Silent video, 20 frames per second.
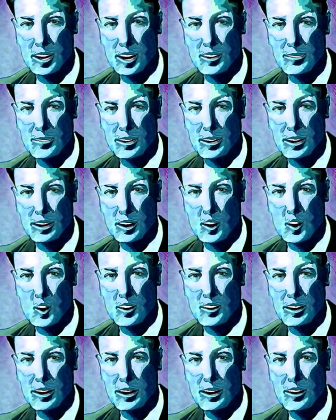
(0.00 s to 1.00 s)
And men
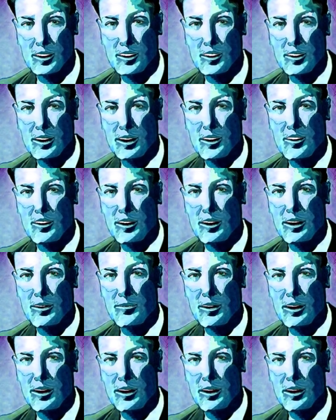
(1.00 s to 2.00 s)
will tell me who I'm
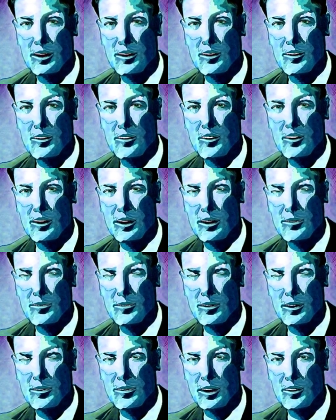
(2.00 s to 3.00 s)
conceiving myself to be,
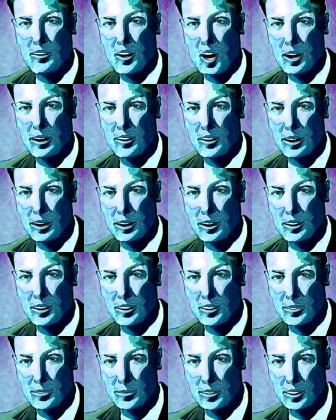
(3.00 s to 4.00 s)
but no man
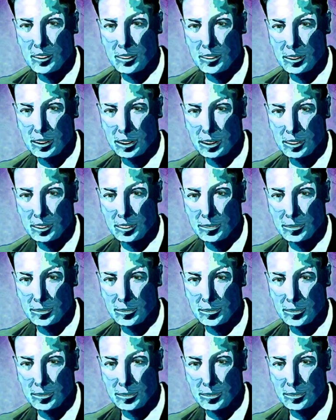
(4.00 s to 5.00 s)
knows who I really am.
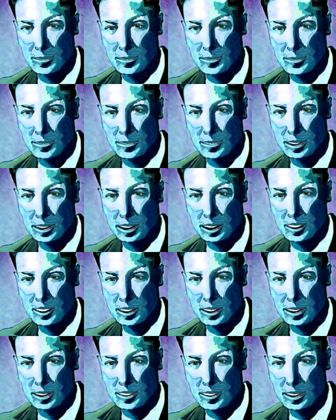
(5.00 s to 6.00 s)
I,
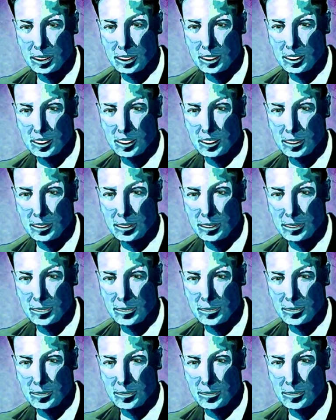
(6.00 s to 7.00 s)
the conceiver, they don't
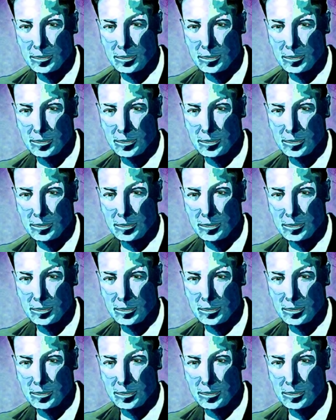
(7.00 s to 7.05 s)
know.